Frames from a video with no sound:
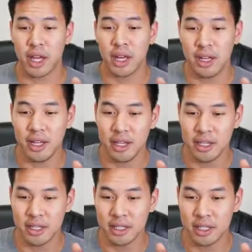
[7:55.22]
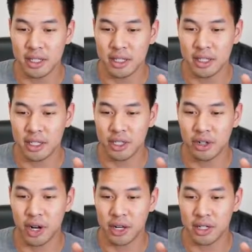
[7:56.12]
at is, it's just
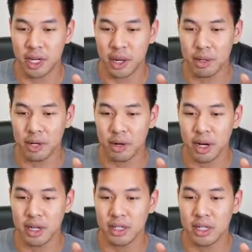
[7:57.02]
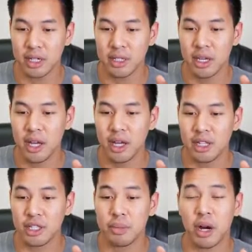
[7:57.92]
starting at the top here, right? It says
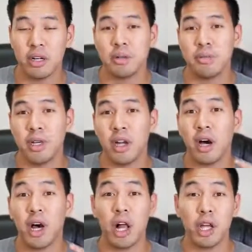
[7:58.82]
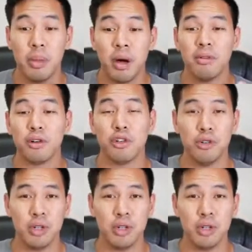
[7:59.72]
the supplier has been on Alibaba for 2